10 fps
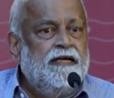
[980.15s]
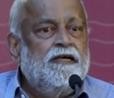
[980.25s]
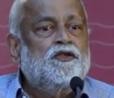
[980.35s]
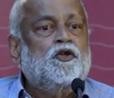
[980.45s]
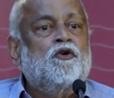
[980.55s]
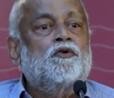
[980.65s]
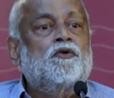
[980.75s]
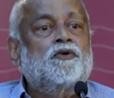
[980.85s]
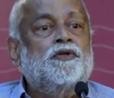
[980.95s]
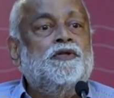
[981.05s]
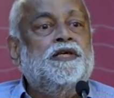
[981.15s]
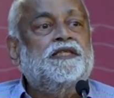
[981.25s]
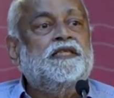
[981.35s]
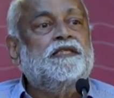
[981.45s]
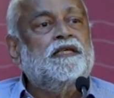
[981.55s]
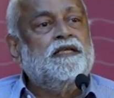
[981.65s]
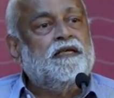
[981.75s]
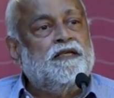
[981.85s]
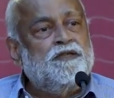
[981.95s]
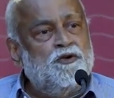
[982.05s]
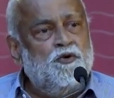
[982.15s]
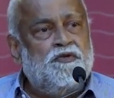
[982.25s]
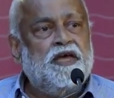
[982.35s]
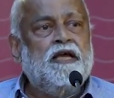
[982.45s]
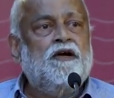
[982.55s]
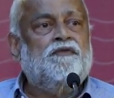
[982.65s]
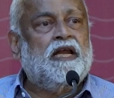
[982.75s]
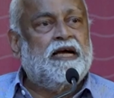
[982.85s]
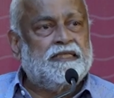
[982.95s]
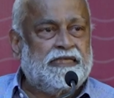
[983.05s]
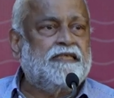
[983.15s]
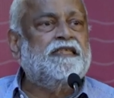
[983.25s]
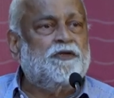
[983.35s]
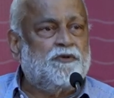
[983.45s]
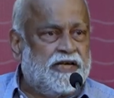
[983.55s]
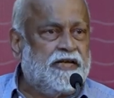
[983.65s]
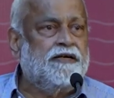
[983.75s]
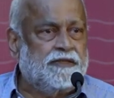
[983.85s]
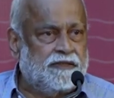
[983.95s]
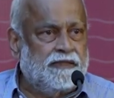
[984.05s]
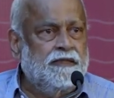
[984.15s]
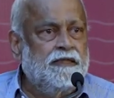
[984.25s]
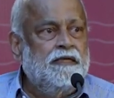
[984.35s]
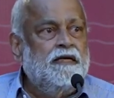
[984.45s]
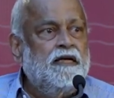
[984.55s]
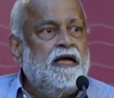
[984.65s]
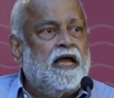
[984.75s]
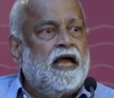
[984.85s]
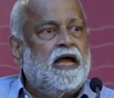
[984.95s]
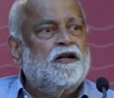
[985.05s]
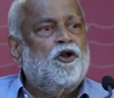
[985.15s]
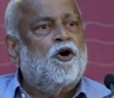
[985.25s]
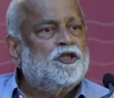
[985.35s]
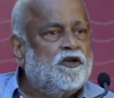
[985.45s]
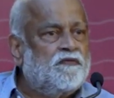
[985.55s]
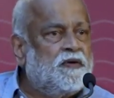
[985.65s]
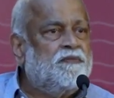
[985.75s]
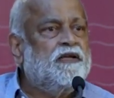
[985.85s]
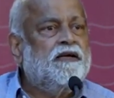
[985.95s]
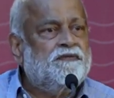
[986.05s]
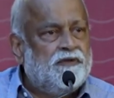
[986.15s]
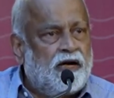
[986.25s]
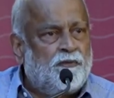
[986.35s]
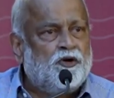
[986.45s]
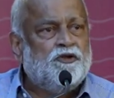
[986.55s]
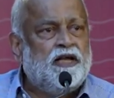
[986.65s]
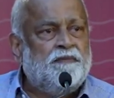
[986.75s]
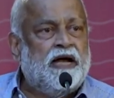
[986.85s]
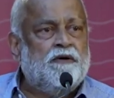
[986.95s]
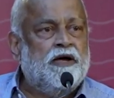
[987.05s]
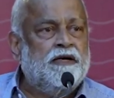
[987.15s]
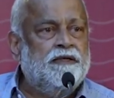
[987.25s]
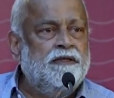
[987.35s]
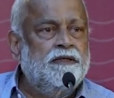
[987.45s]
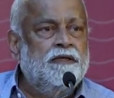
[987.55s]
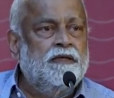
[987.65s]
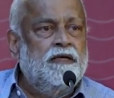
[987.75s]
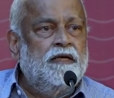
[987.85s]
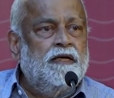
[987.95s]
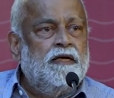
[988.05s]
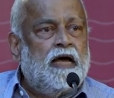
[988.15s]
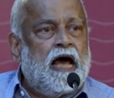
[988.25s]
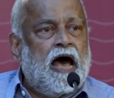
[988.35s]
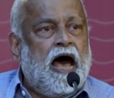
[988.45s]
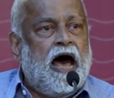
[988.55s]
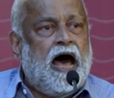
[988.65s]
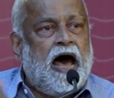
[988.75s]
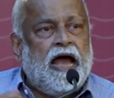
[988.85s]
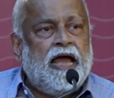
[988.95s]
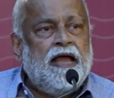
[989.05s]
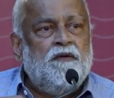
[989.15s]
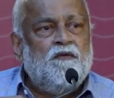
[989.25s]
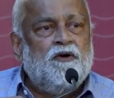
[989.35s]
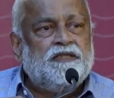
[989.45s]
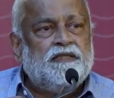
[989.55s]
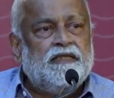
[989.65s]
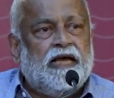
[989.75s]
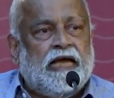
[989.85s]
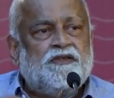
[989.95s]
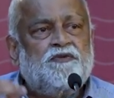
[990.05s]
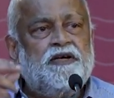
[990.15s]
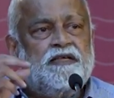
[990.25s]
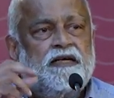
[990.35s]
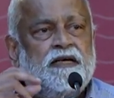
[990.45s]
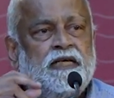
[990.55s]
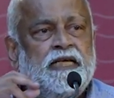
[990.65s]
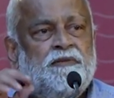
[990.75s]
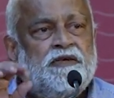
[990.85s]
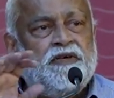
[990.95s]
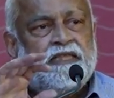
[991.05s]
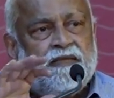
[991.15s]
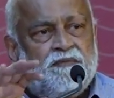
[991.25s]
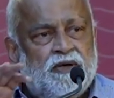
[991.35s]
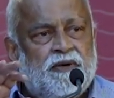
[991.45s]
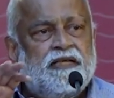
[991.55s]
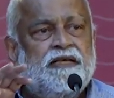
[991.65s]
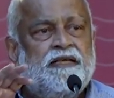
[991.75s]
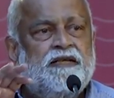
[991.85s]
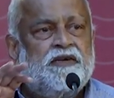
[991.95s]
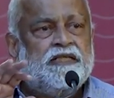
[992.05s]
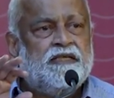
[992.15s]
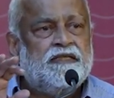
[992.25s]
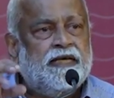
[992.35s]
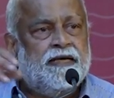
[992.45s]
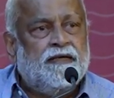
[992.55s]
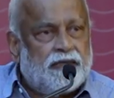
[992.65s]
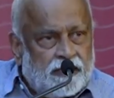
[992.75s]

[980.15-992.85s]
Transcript: So this is a new thing of the last, let's say, 20 years. And lots of people have come onto that bandwagon. I was, as it were, an early but very simple-minded investor saying,